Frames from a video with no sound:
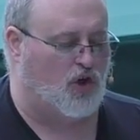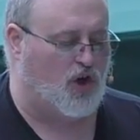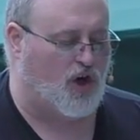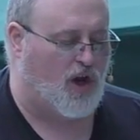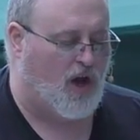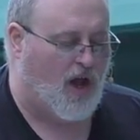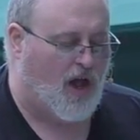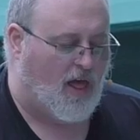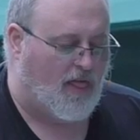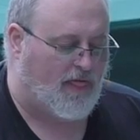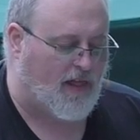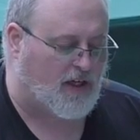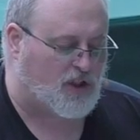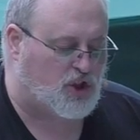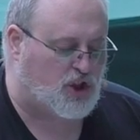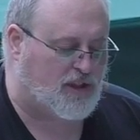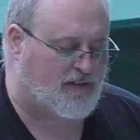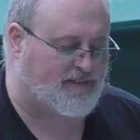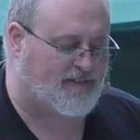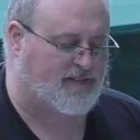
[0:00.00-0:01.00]
Then John
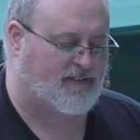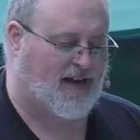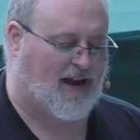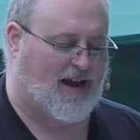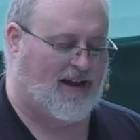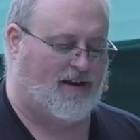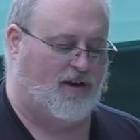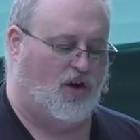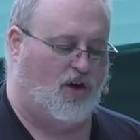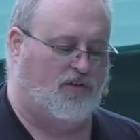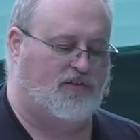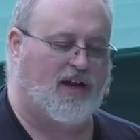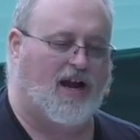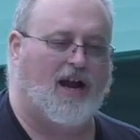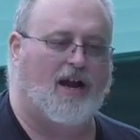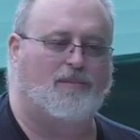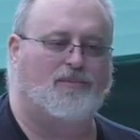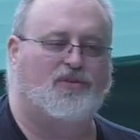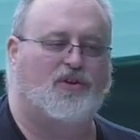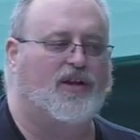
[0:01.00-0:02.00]
consented."
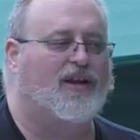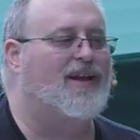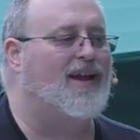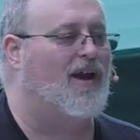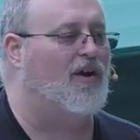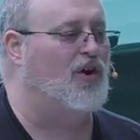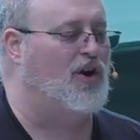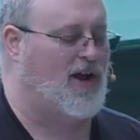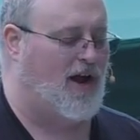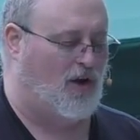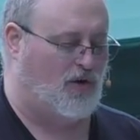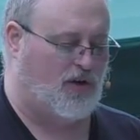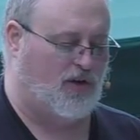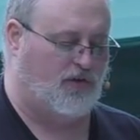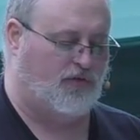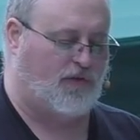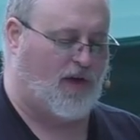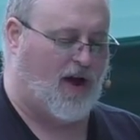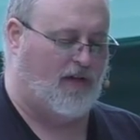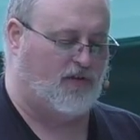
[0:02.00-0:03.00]
See, Jesus
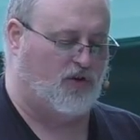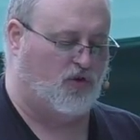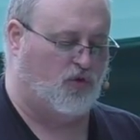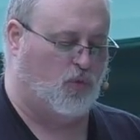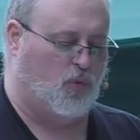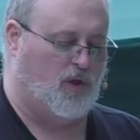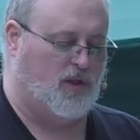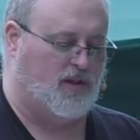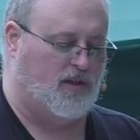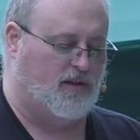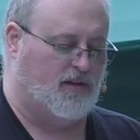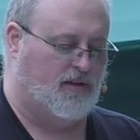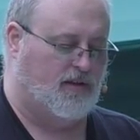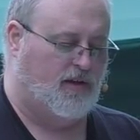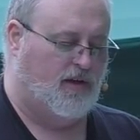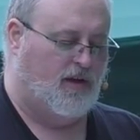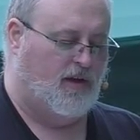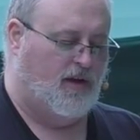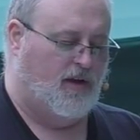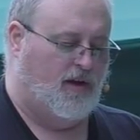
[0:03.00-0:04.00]
knew that it was God
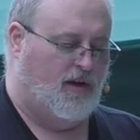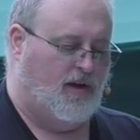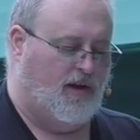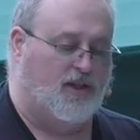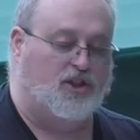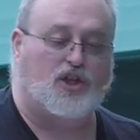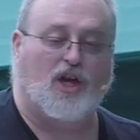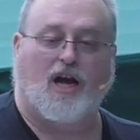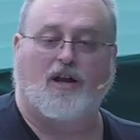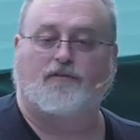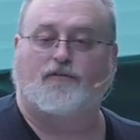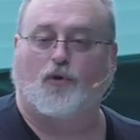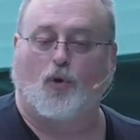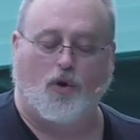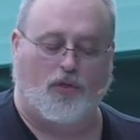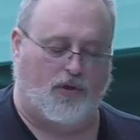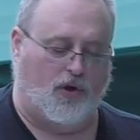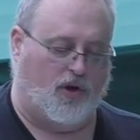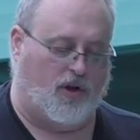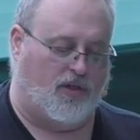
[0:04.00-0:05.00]
the Father's will for
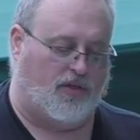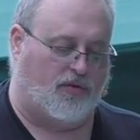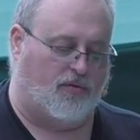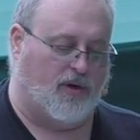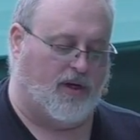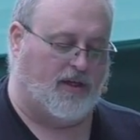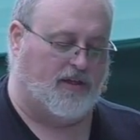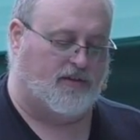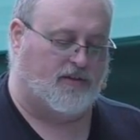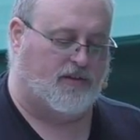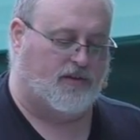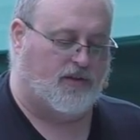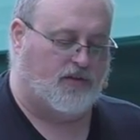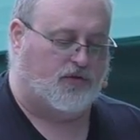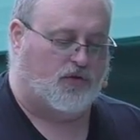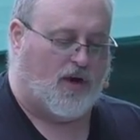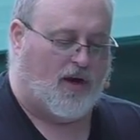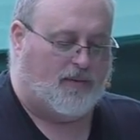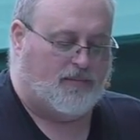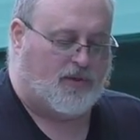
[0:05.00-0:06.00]
him to be baptized.
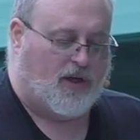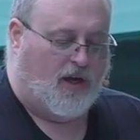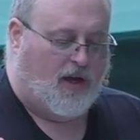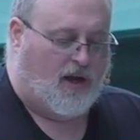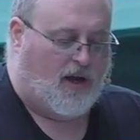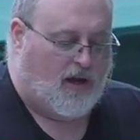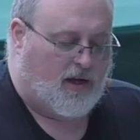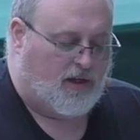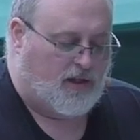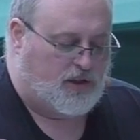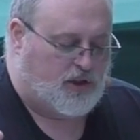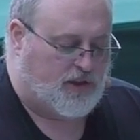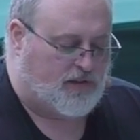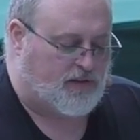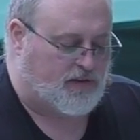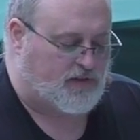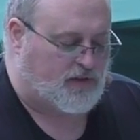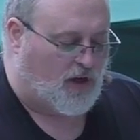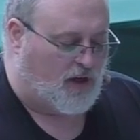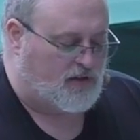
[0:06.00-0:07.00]
And this
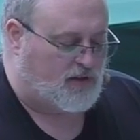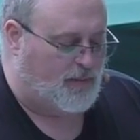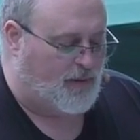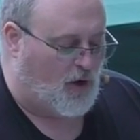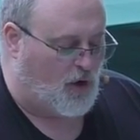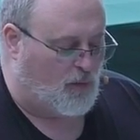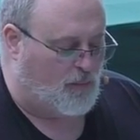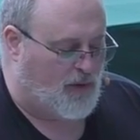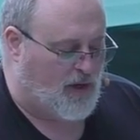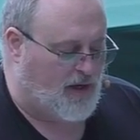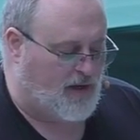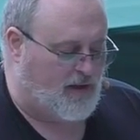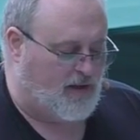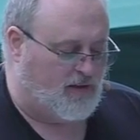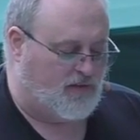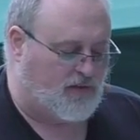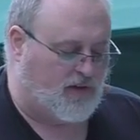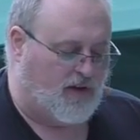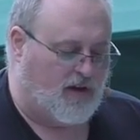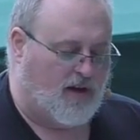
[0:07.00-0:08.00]
statement is just one of
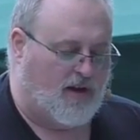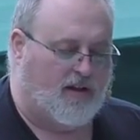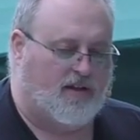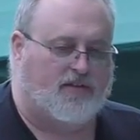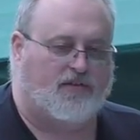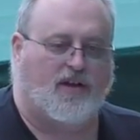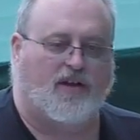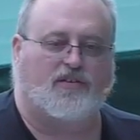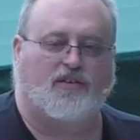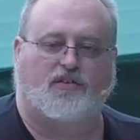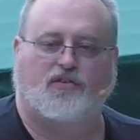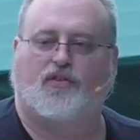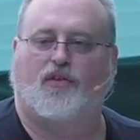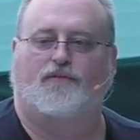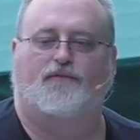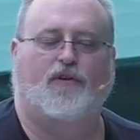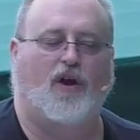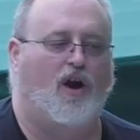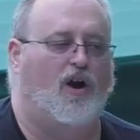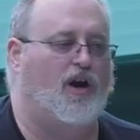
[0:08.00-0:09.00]
many that
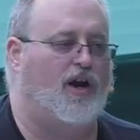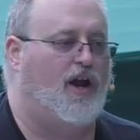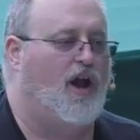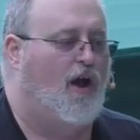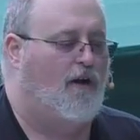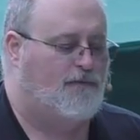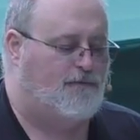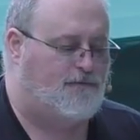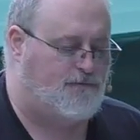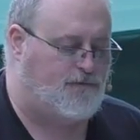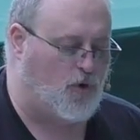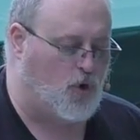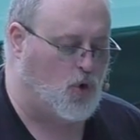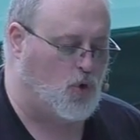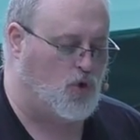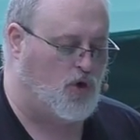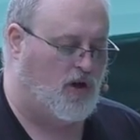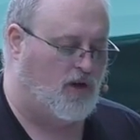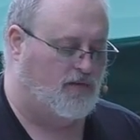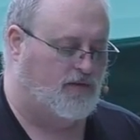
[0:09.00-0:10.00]
highlight the care and
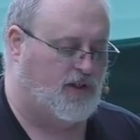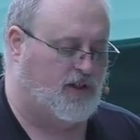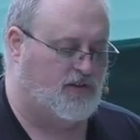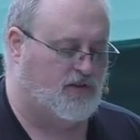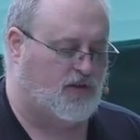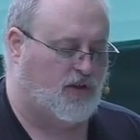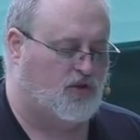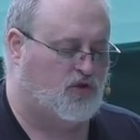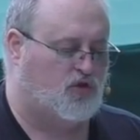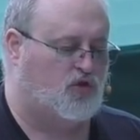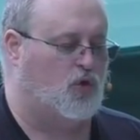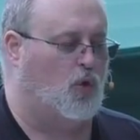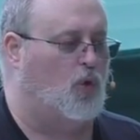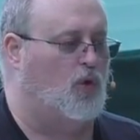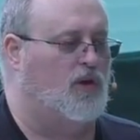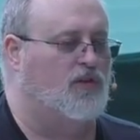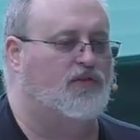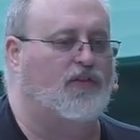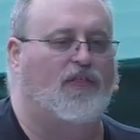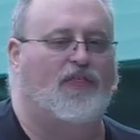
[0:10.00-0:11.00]
concern that
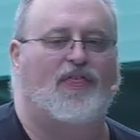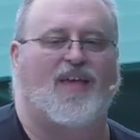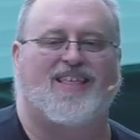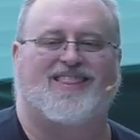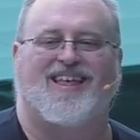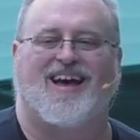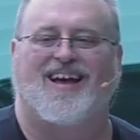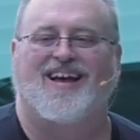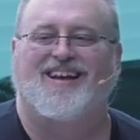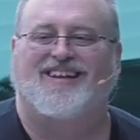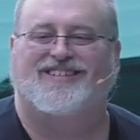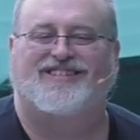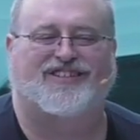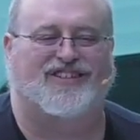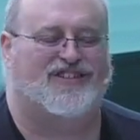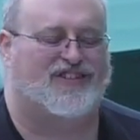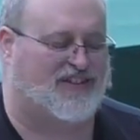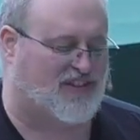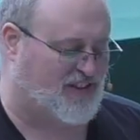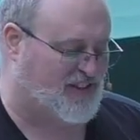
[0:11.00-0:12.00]
Jesus had at all
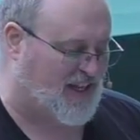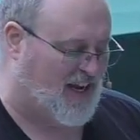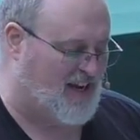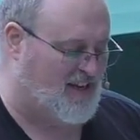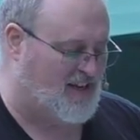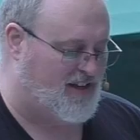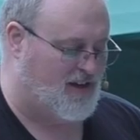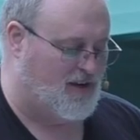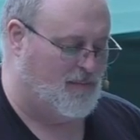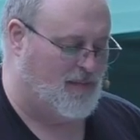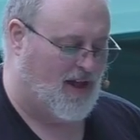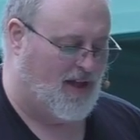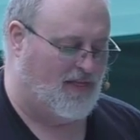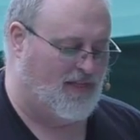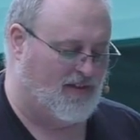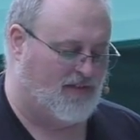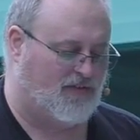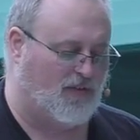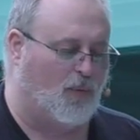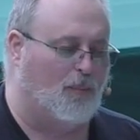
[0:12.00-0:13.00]
times to carry out his
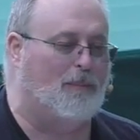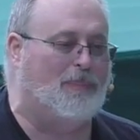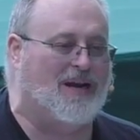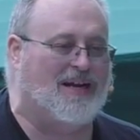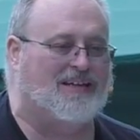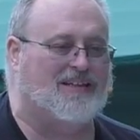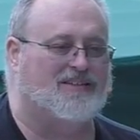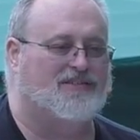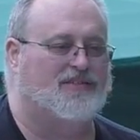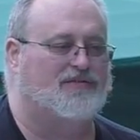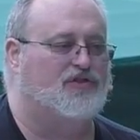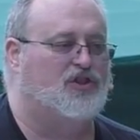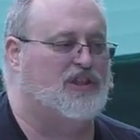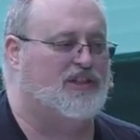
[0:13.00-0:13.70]
Father's will.